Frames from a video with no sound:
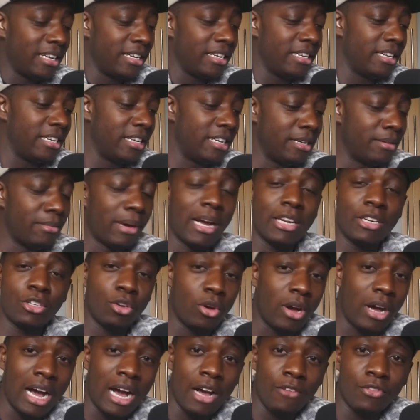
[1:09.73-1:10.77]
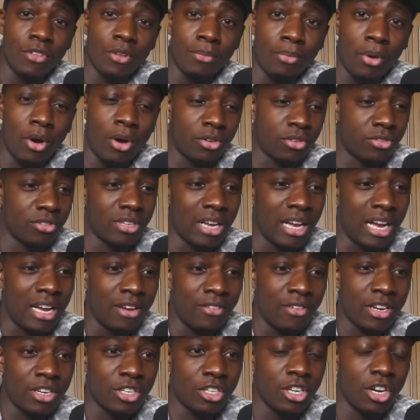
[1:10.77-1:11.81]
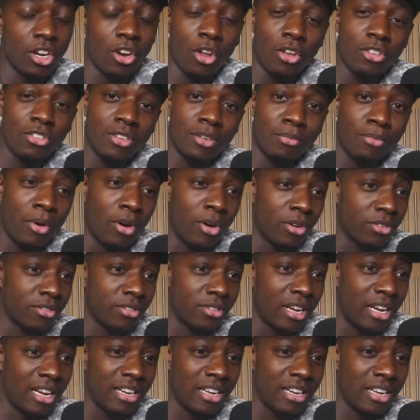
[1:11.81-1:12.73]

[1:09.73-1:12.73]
I don't have the box. I've actually lost the box.